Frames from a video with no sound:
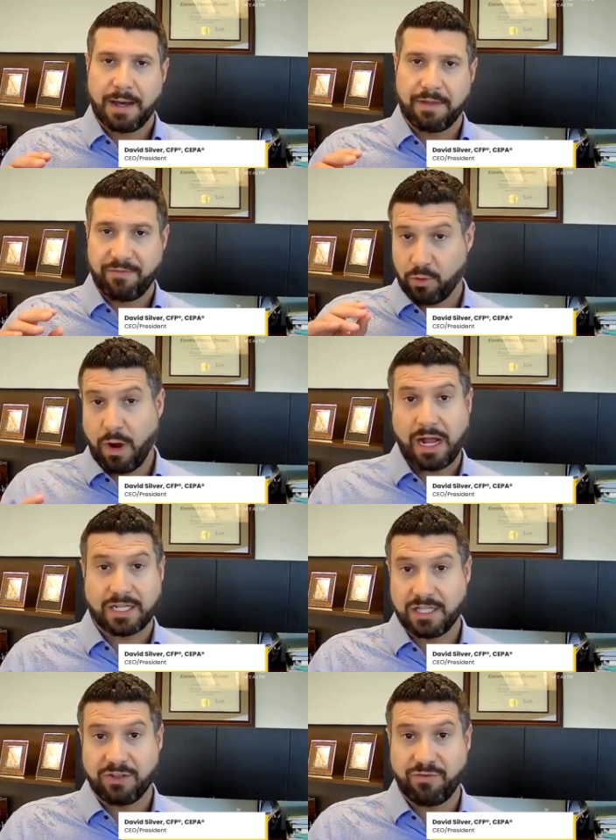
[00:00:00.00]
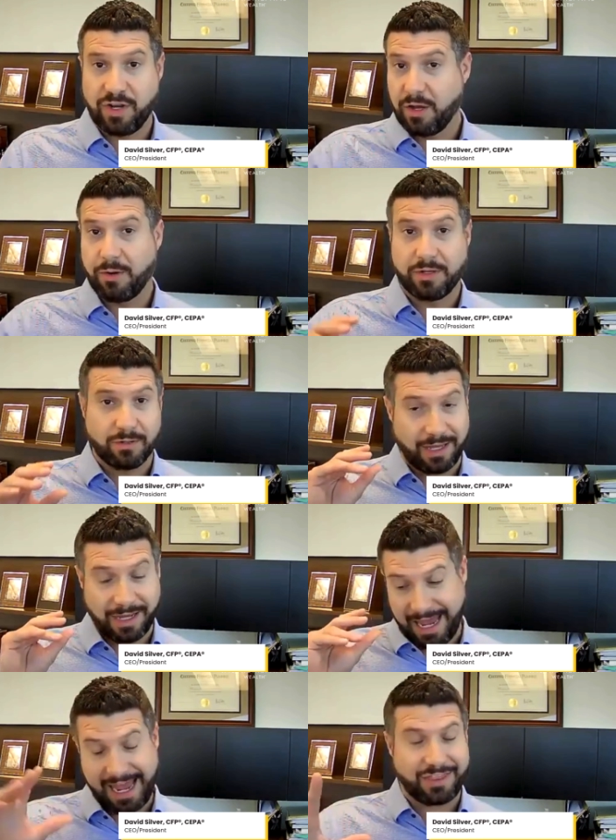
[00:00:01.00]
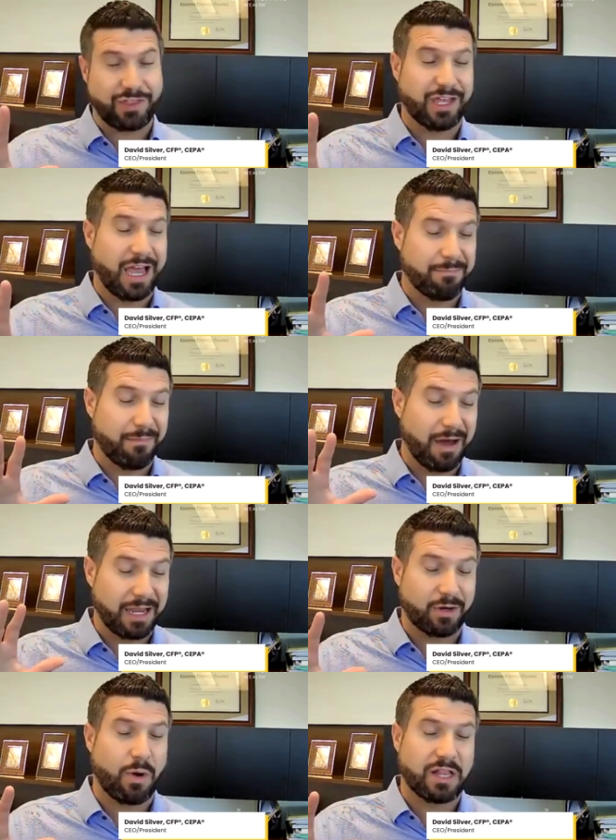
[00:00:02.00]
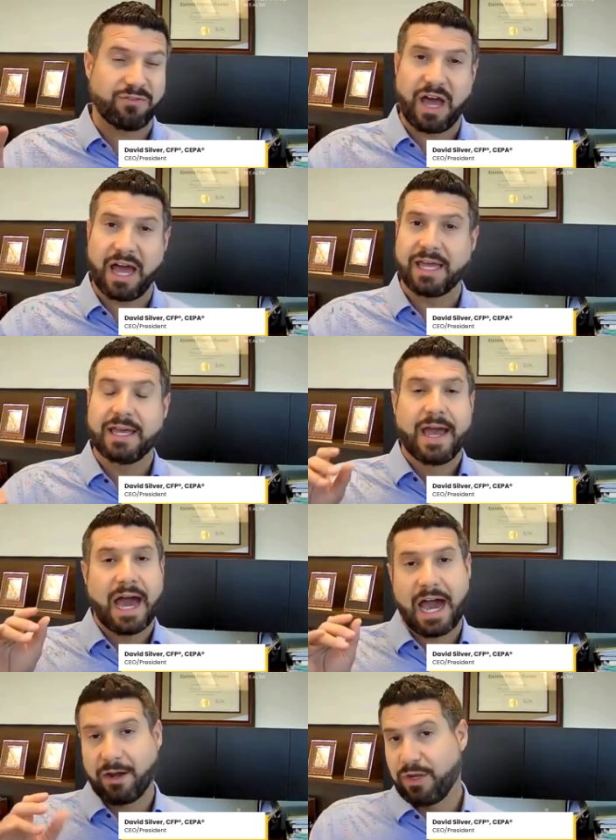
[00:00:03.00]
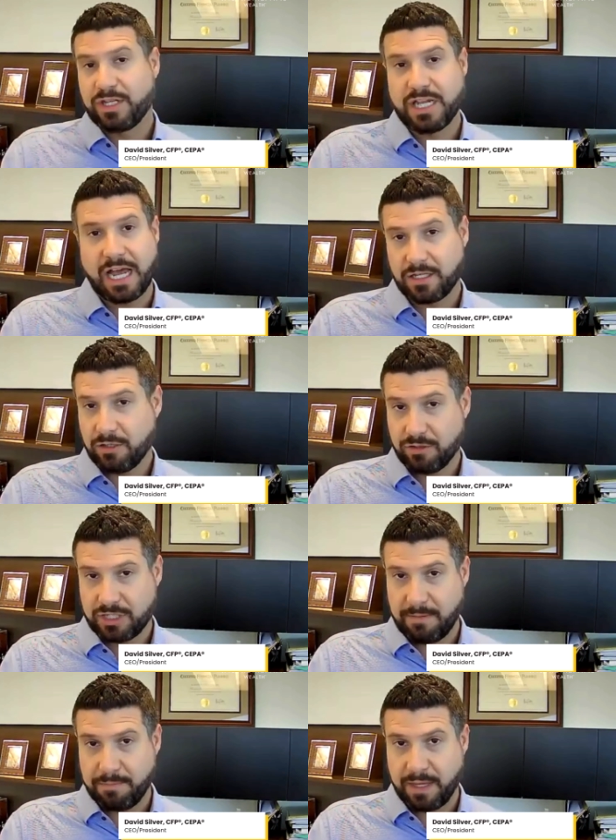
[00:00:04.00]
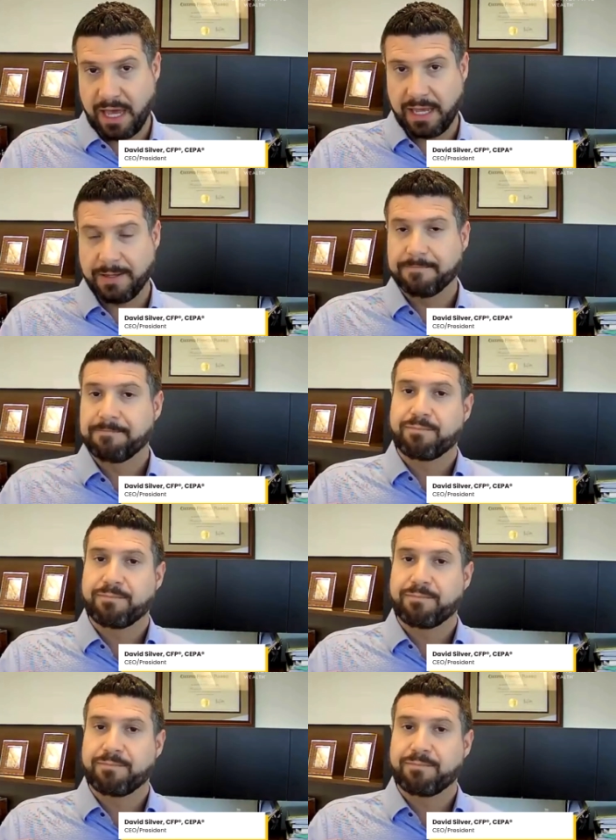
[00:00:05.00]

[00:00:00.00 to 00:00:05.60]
if you're watching this video and you're like, hey, I think I might qualify, I'd reach out to your CPA.